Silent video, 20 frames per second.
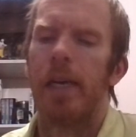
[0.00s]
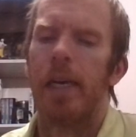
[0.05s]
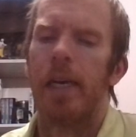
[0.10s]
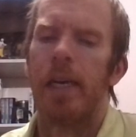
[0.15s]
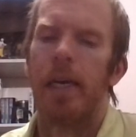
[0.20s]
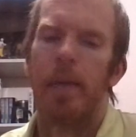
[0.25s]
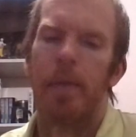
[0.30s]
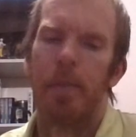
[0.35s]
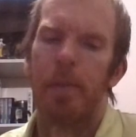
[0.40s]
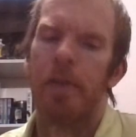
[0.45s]

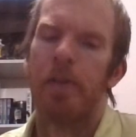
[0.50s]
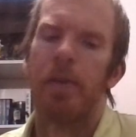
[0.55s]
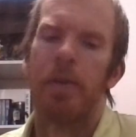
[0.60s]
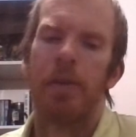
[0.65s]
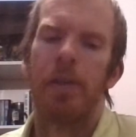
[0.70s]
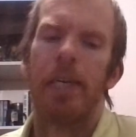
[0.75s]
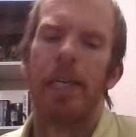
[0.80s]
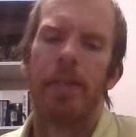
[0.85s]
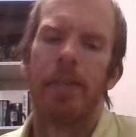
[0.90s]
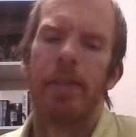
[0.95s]

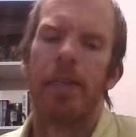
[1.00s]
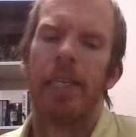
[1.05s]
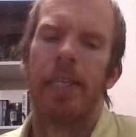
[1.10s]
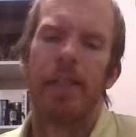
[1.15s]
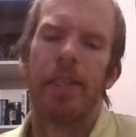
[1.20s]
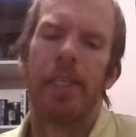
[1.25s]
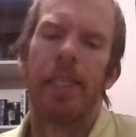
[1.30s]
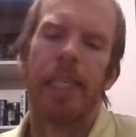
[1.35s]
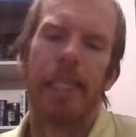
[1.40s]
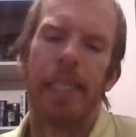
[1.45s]
Snorlax
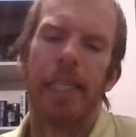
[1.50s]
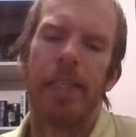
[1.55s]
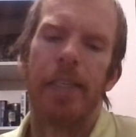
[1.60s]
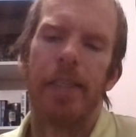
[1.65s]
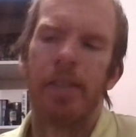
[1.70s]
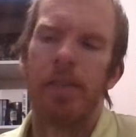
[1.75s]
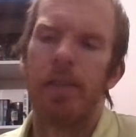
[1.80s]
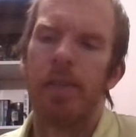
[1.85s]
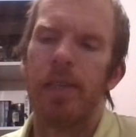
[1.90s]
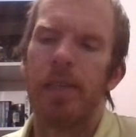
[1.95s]
likes to eat
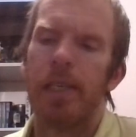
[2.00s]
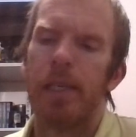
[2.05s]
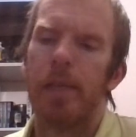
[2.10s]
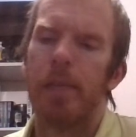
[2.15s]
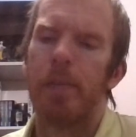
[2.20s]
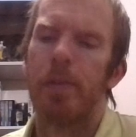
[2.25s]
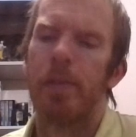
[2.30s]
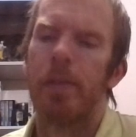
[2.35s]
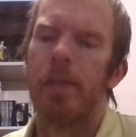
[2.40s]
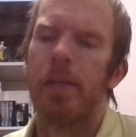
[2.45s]
and
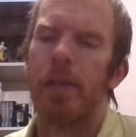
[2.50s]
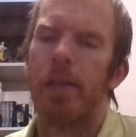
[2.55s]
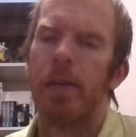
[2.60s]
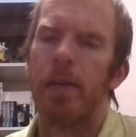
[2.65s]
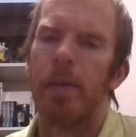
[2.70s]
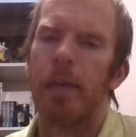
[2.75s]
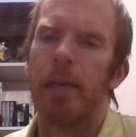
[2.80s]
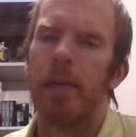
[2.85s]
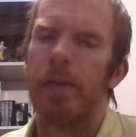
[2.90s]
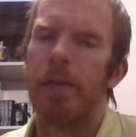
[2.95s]
sleep, so
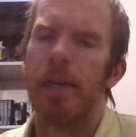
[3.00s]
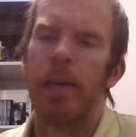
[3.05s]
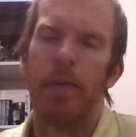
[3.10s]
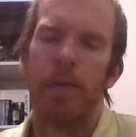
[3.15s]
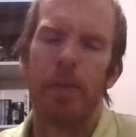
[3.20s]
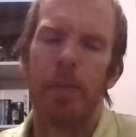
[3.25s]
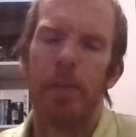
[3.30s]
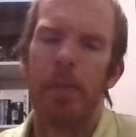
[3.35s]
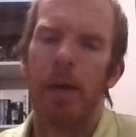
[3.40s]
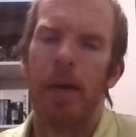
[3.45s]
my friend
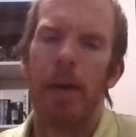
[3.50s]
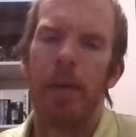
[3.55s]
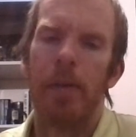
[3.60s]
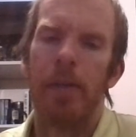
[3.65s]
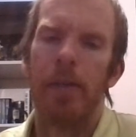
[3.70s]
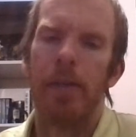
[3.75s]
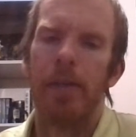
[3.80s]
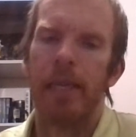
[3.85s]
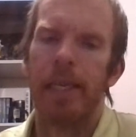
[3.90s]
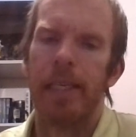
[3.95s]
would
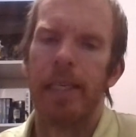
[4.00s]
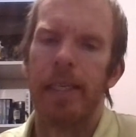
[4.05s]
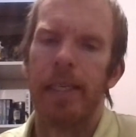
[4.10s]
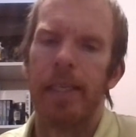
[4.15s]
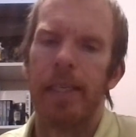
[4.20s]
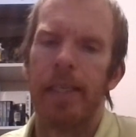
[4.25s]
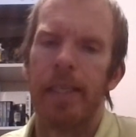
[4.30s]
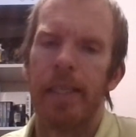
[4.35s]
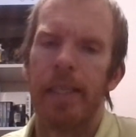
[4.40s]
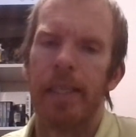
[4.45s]
probably like
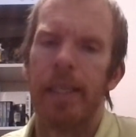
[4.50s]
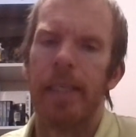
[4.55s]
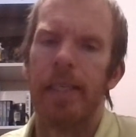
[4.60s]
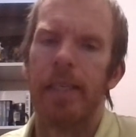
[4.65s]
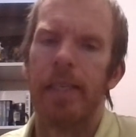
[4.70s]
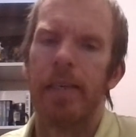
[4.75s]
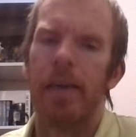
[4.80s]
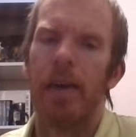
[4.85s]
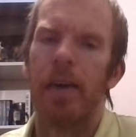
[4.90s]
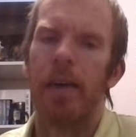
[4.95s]

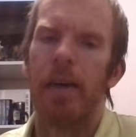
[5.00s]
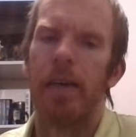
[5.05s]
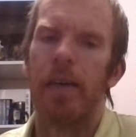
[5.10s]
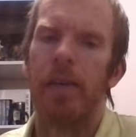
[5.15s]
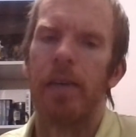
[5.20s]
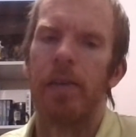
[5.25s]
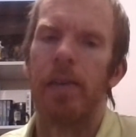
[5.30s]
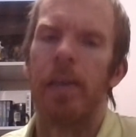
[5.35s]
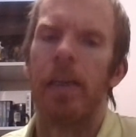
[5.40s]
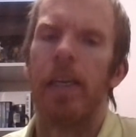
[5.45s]
this
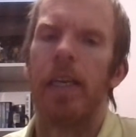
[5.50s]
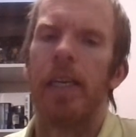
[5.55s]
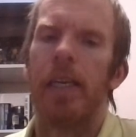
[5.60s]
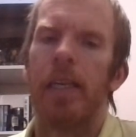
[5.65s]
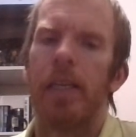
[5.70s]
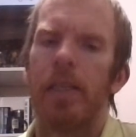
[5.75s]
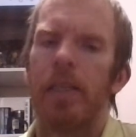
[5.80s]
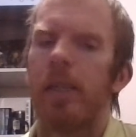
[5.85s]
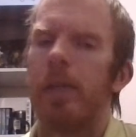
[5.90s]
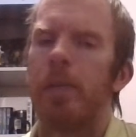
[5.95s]
card
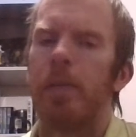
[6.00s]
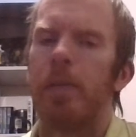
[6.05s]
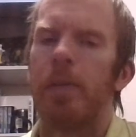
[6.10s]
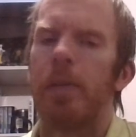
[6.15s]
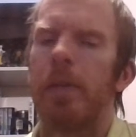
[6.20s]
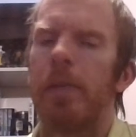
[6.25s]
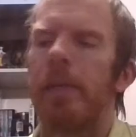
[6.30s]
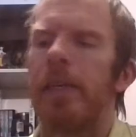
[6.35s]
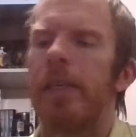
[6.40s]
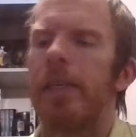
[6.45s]

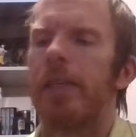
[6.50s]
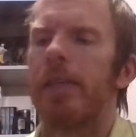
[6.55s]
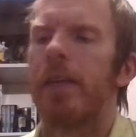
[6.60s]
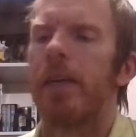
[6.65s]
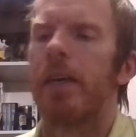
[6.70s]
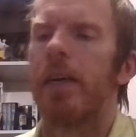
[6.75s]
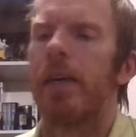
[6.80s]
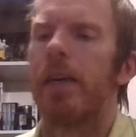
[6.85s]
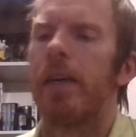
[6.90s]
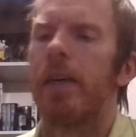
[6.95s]
simply based
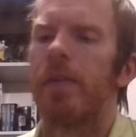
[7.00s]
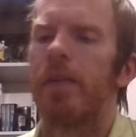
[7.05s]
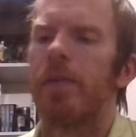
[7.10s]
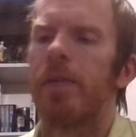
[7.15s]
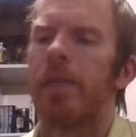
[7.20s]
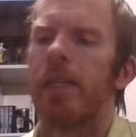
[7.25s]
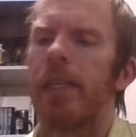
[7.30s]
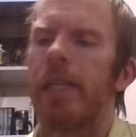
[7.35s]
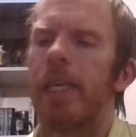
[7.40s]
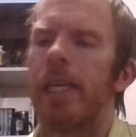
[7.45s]

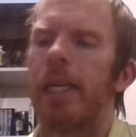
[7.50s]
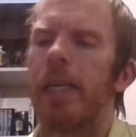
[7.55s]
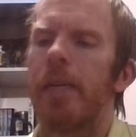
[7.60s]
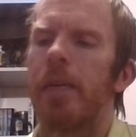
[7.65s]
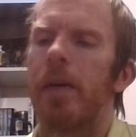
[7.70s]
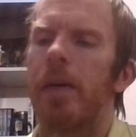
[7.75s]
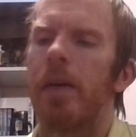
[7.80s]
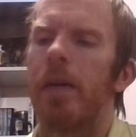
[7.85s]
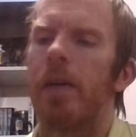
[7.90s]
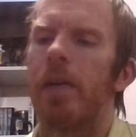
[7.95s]
off the name
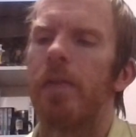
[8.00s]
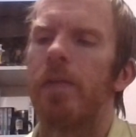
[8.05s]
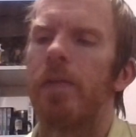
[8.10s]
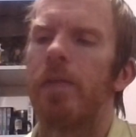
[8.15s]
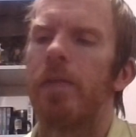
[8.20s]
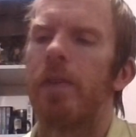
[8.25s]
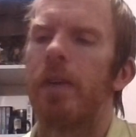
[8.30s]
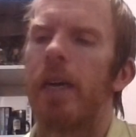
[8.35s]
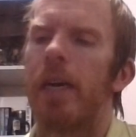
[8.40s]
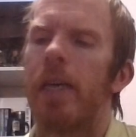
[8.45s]

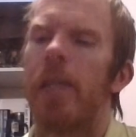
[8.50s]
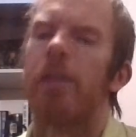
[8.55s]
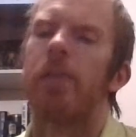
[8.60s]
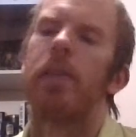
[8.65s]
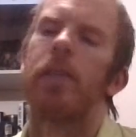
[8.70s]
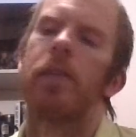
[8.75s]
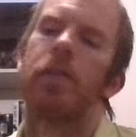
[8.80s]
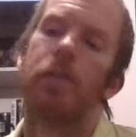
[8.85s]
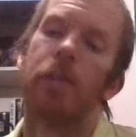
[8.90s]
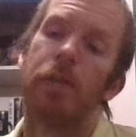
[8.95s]
of
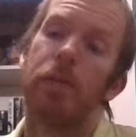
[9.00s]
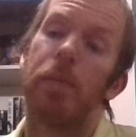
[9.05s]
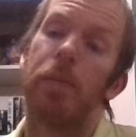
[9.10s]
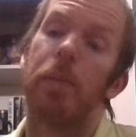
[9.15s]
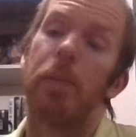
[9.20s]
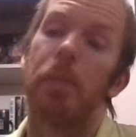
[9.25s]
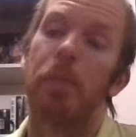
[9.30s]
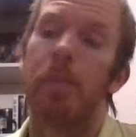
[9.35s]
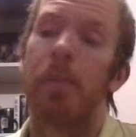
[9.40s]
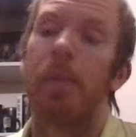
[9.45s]
Hungry for
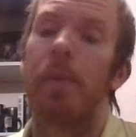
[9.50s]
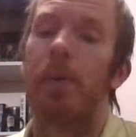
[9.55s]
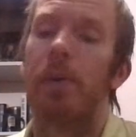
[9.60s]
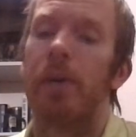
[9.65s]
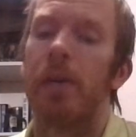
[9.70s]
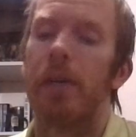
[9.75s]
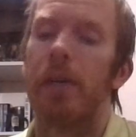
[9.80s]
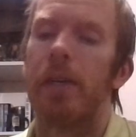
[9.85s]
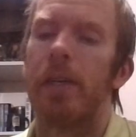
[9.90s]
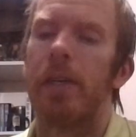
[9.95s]

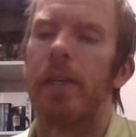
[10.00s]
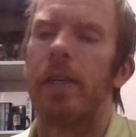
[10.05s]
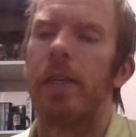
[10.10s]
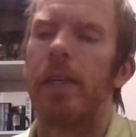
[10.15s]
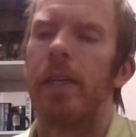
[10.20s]
More.